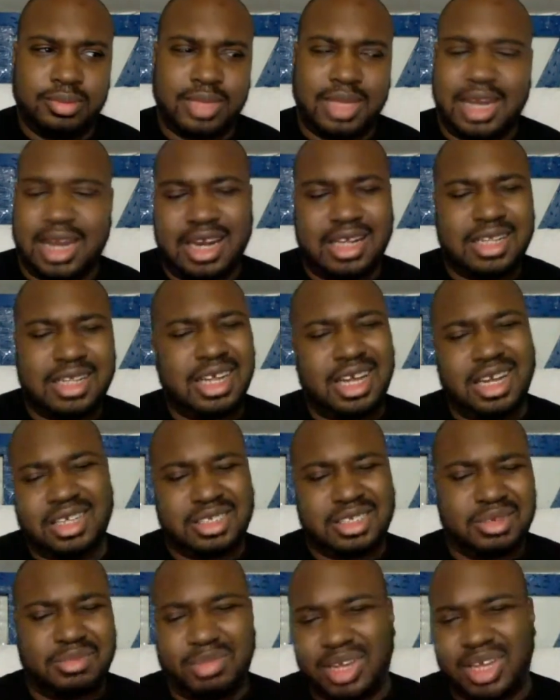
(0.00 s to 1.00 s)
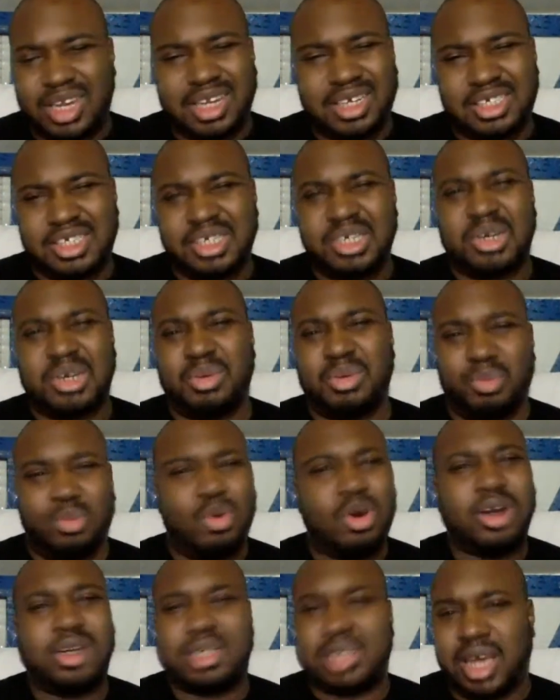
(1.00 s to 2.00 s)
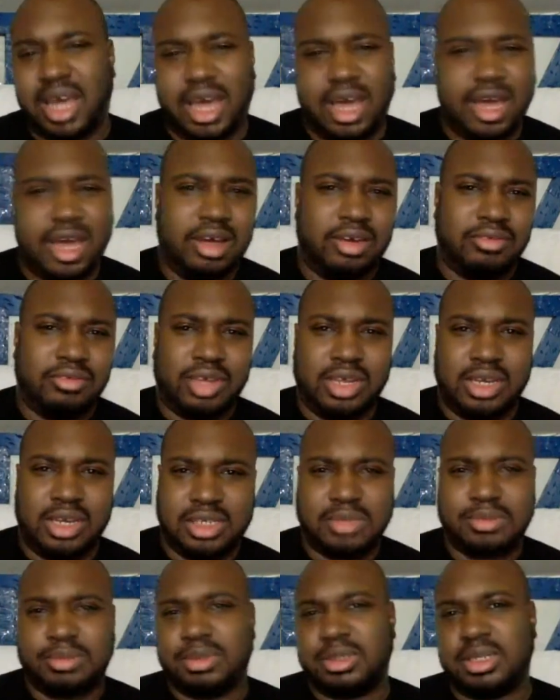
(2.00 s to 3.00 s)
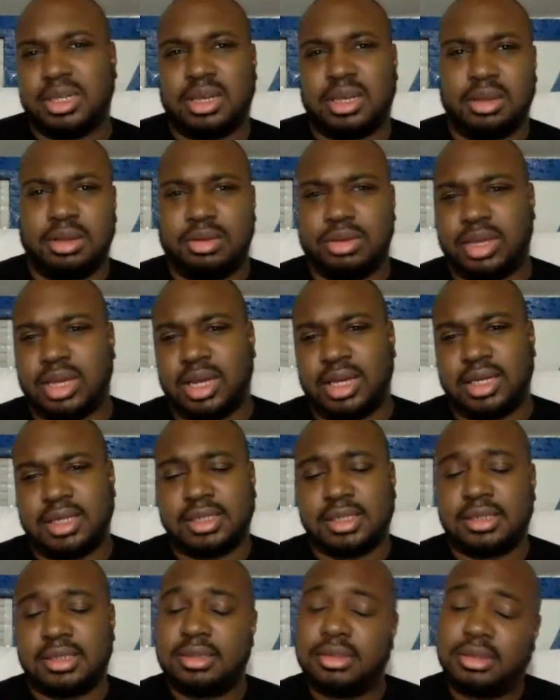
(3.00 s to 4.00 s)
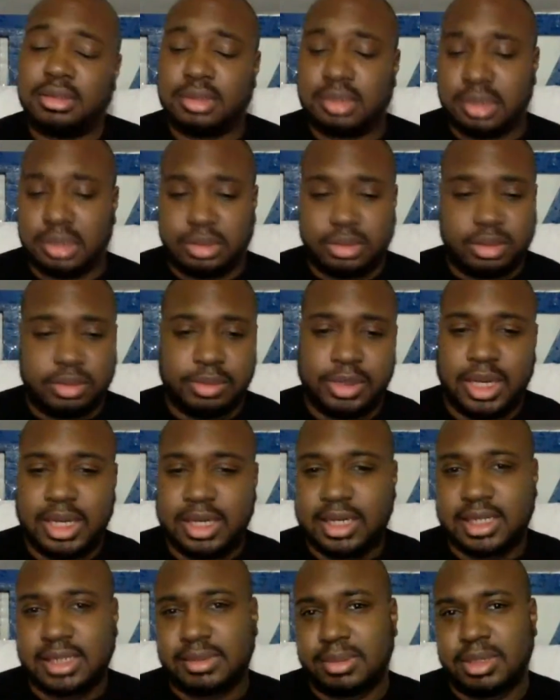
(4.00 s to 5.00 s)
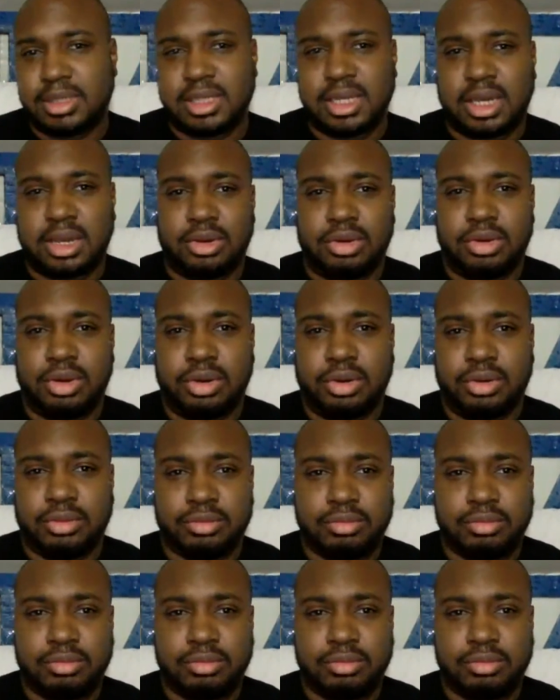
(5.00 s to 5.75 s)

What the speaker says: anything to me that she could want to have in this particular case. I mean, that's my take on that.